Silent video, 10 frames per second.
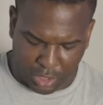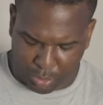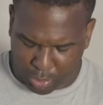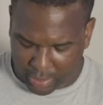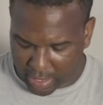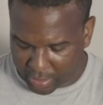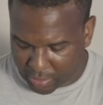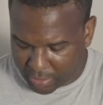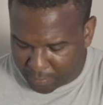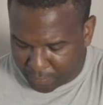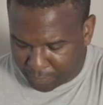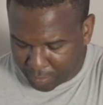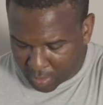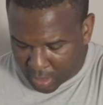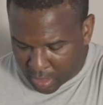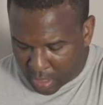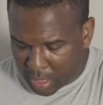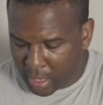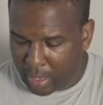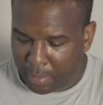pretty accurate.
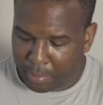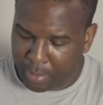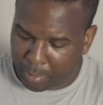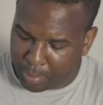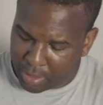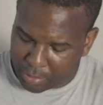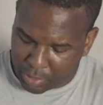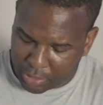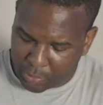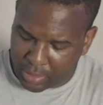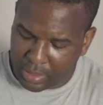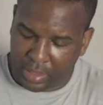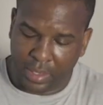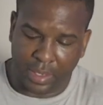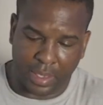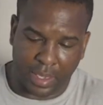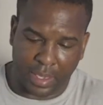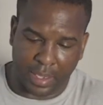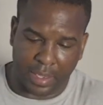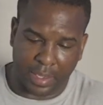The P320
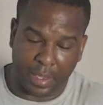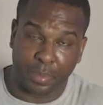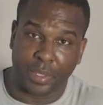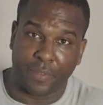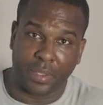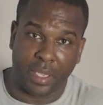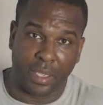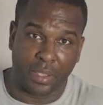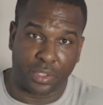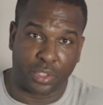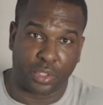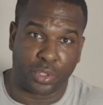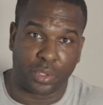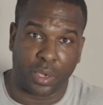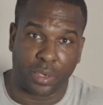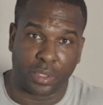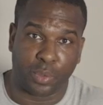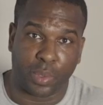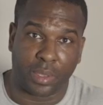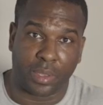M17, this is currently
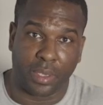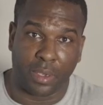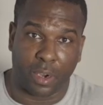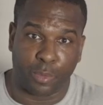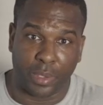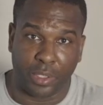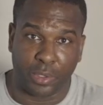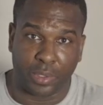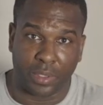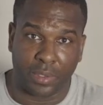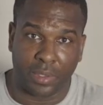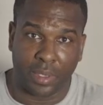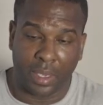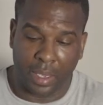what the Army uses.